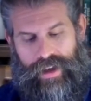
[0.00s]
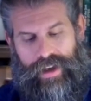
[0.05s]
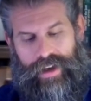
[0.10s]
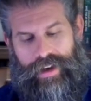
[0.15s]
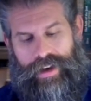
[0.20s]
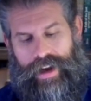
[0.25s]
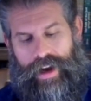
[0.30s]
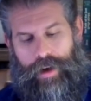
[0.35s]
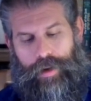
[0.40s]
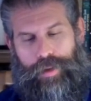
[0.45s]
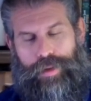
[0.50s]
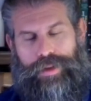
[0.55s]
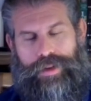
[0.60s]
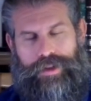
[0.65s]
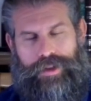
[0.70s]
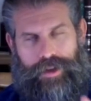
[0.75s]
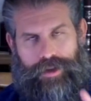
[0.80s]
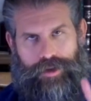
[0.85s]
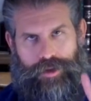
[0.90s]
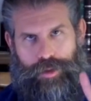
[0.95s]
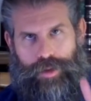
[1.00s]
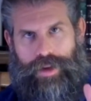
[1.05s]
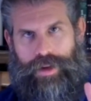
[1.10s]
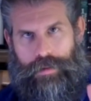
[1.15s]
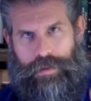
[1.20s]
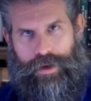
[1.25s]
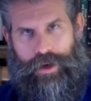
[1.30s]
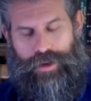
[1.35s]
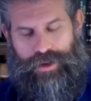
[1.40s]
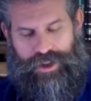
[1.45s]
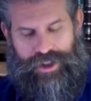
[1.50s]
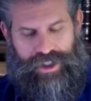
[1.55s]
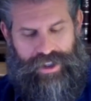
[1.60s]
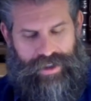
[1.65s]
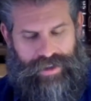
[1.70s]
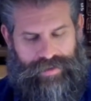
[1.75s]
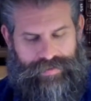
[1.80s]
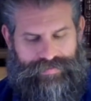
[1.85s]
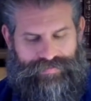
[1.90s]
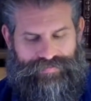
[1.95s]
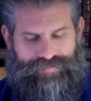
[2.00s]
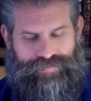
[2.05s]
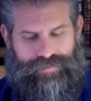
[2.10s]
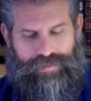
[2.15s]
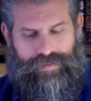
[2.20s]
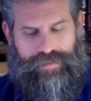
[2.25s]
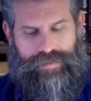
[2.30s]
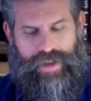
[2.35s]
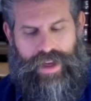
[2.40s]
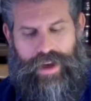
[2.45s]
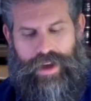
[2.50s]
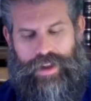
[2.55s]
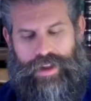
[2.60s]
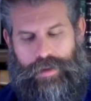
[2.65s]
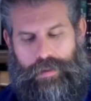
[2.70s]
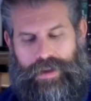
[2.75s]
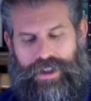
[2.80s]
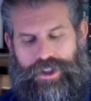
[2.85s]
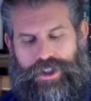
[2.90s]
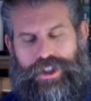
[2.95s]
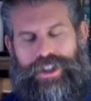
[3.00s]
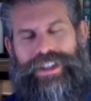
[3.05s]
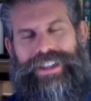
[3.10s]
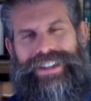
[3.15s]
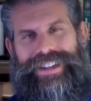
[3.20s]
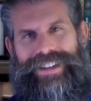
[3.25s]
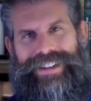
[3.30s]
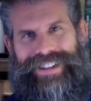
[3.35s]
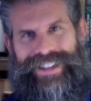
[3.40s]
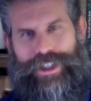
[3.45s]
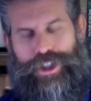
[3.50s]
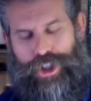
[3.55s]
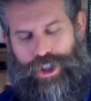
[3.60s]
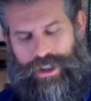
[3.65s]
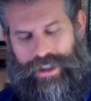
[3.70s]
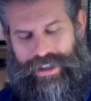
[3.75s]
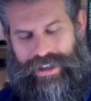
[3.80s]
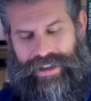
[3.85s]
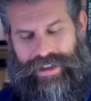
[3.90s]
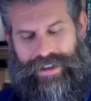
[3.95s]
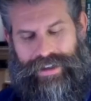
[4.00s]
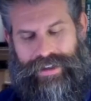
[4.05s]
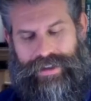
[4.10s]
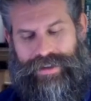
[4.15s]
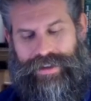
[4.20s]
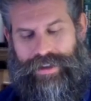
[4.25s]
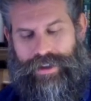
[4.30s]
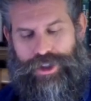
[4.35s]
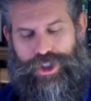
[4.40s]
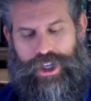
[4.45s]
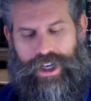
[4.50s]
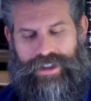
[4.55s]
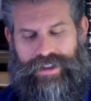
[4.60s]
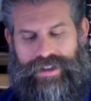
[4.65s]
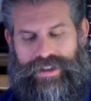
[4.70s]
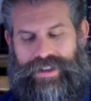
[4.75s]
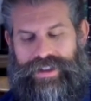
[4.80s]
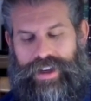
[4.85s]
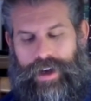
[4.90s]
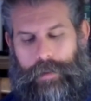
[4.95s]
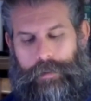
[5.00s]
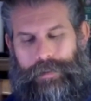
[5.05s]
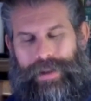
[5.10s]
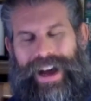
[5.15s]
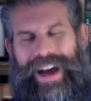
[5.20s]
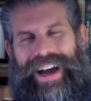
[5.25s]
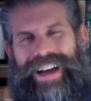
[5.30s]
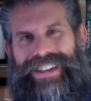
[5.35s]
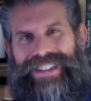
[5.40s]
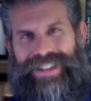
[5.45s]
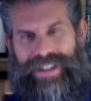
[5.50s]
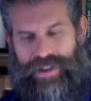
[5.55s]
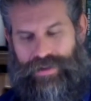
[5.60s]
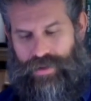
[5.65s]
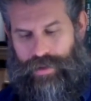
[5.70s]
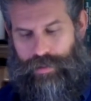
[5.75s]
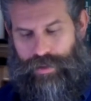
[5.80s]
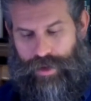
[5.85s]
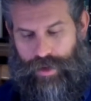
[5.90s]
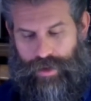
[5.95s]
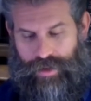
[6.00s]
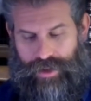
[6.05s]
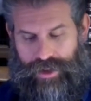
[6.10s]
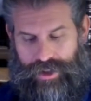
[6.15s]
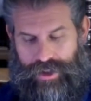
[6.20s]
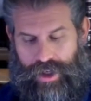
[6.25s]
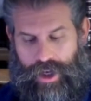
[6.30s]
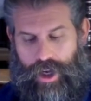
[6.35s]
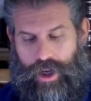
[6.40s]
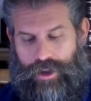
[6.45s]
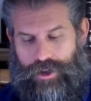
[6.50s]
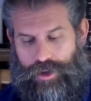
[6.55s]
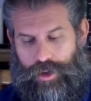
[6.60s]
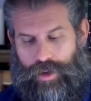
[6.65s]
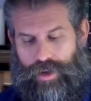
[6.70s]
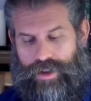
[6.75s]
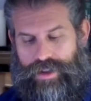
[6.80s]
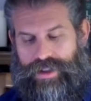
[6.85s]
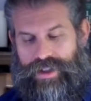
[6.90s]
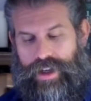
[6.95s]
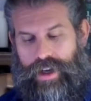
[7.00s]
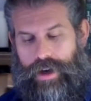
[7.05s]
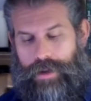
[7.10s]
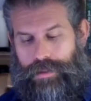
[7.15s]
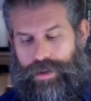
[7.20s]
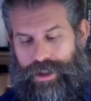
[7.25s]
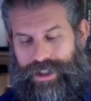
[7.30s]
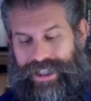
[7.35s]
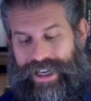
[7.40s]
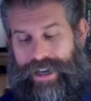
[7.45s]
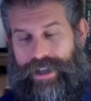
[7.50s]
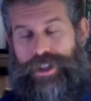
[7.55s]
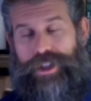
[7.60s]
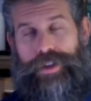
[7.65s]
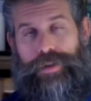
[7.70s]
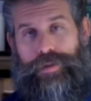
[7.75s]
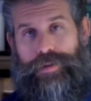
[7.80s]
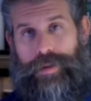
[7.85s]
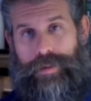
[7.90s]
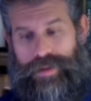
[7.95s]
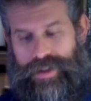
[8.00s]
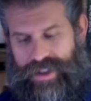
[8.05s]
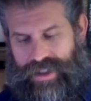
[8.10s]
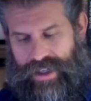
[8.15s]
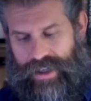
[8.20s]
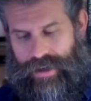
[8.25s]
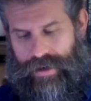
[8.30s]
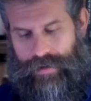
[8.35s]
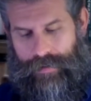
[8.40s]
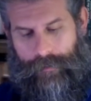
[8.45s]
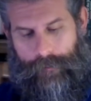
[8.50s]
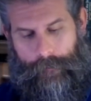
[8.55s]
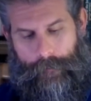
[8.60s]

Now, there's a dual approach here. The Mishnah initially suggests a positive approach towards protection from sin.